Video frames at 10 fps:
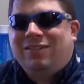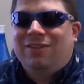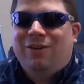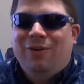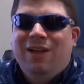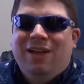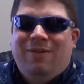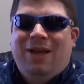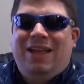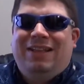So
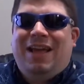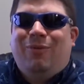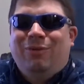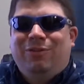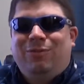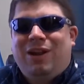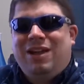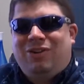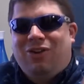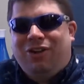that was what
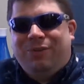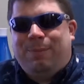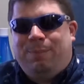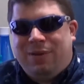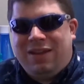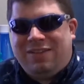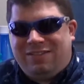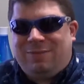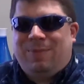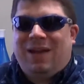I called
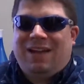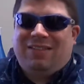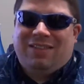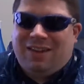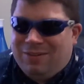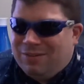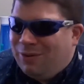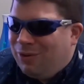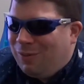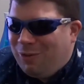bass back then. It's
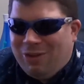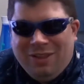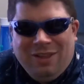horrible.